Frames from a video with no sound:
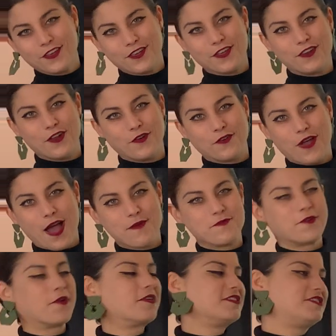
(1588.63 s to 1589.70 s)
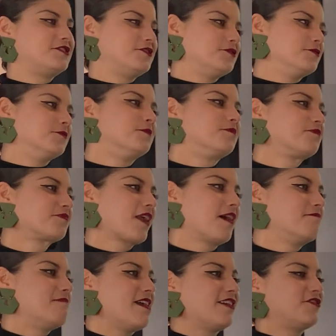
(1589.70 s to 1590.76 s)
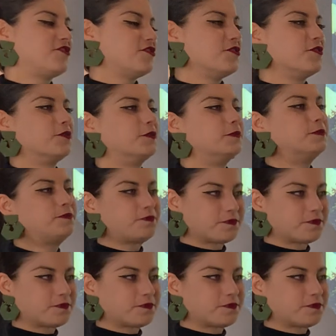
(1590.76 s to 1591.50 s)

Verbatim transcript: you know, I'm going to make you,